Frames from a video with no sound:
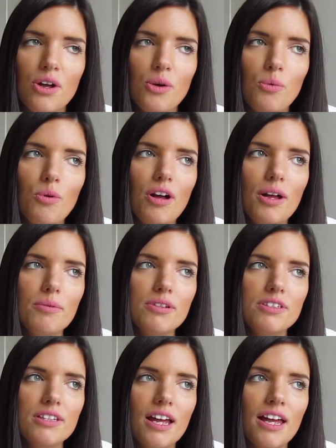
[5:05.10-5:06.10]
What I would
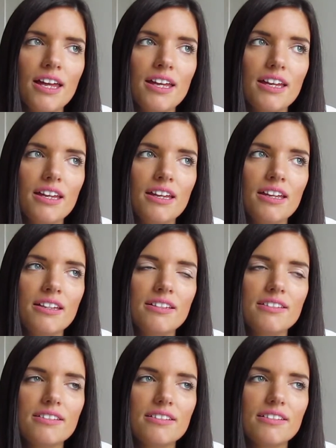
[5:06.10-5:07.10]
say
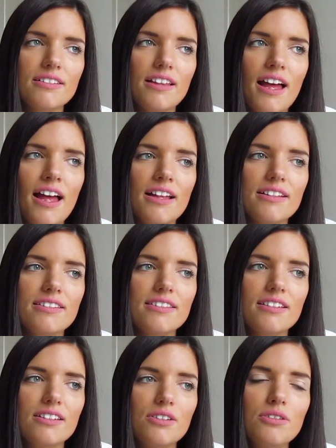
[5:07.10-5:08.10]
is
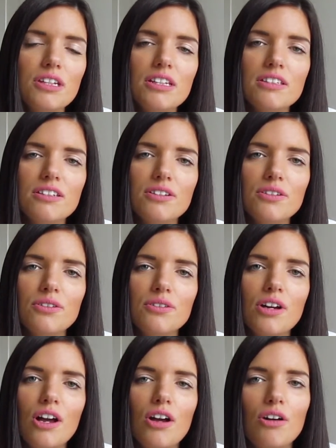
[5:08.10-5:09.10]
that you need
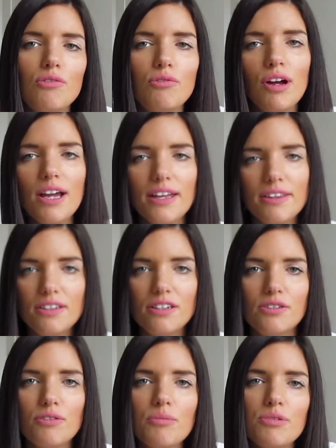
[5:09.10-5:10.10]
to write the
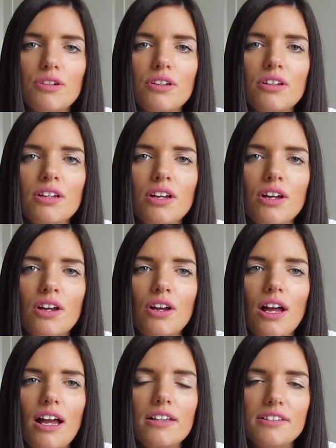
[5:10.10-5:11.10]
description
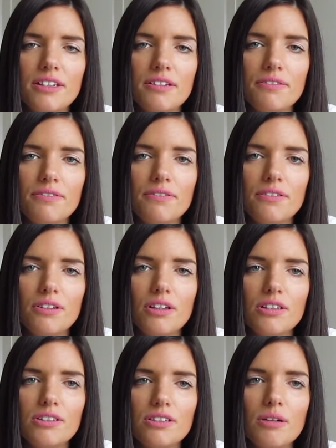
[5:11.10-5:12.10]
as if
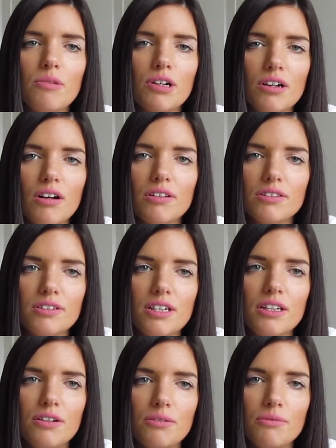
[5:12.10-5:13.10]
someone can't see
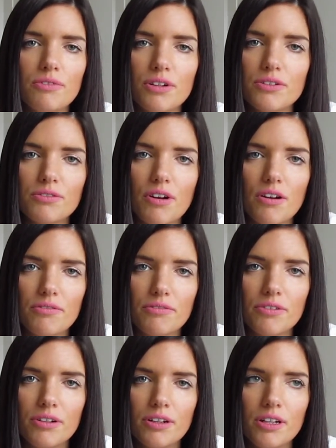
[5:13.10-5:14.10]
your
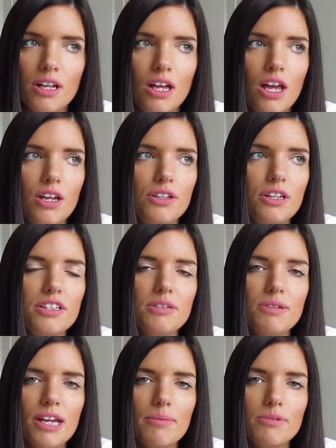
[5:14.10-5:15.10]
photograph. You need to
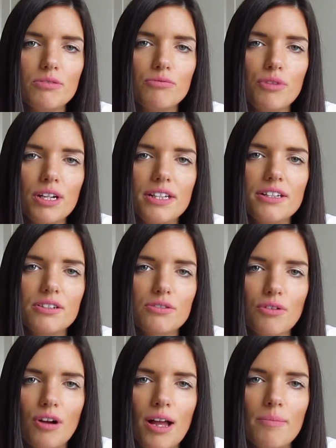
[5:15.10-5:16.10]
be able to really
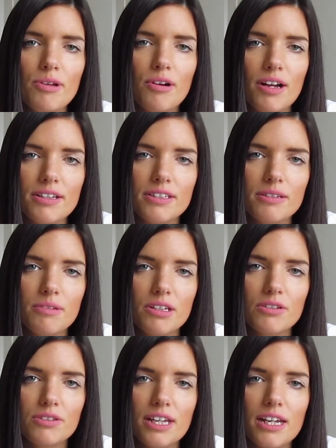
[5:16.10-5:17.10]
describe your item that
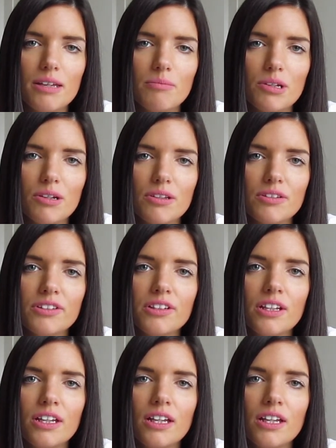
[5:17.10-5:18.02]
you're selling, because